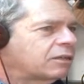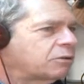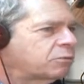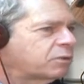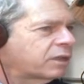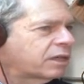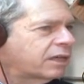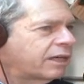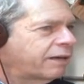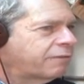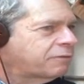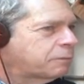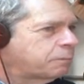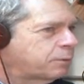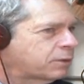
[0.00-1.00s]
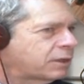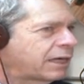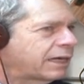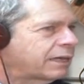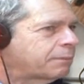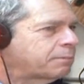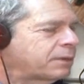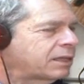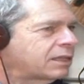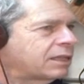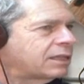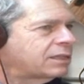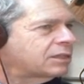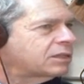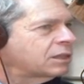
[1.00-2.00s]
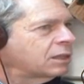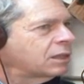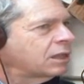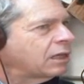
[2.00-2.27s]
we're going to have to put that up because